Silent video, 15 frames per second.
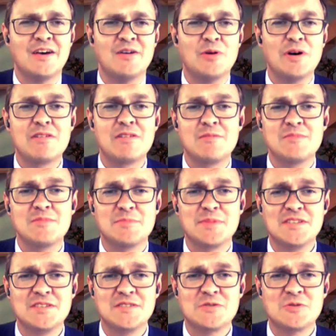Welcome to
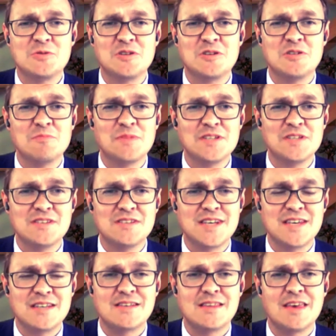Business Talk on Business
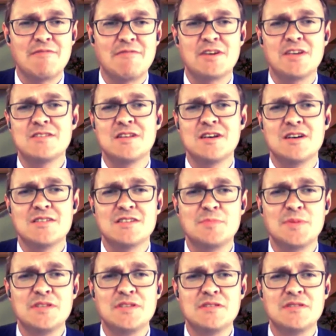Tech, South Africa's largest
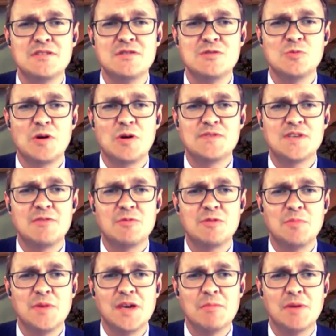business news website,
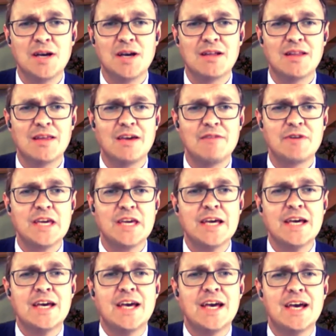with me, Michael Avery.
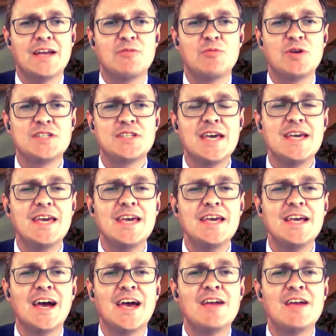And we're
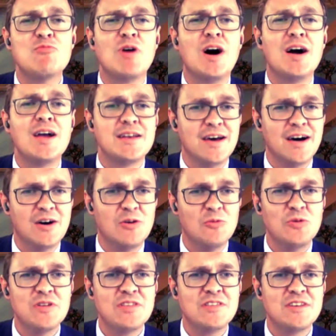taking a ride now
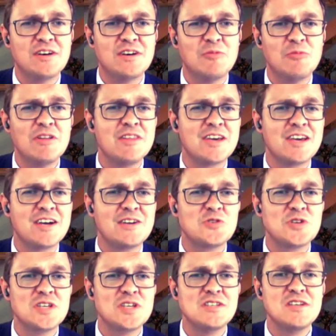with one of the
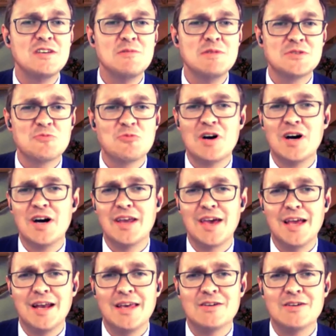country's newest
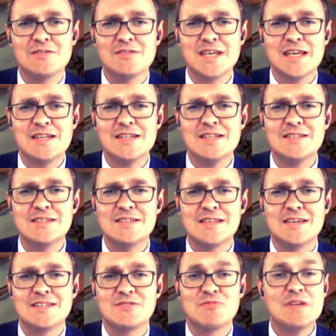ride-hailing contenders.
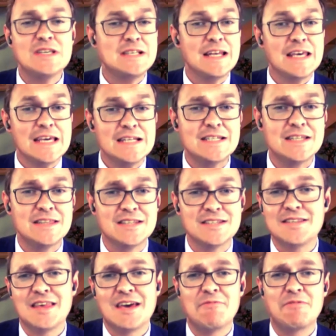It's recently entered the
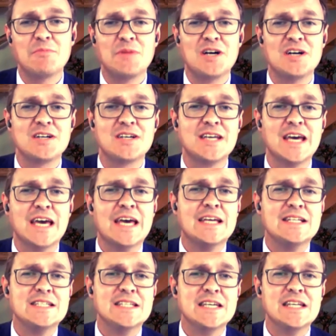South African market,
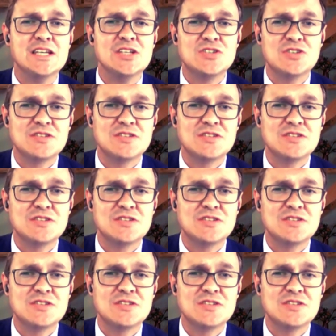Didi.